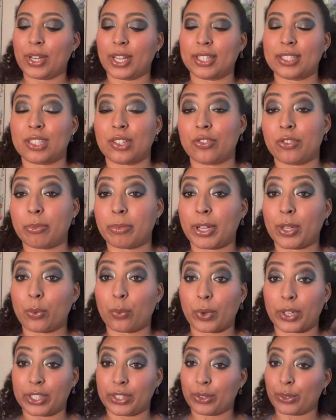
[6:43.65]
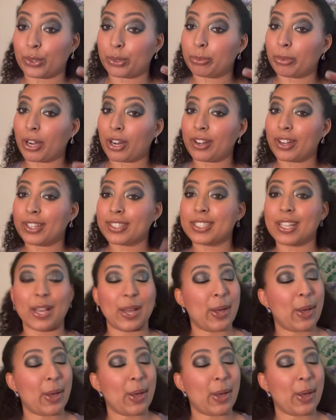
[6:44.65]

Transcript: except for my 1-year-old product,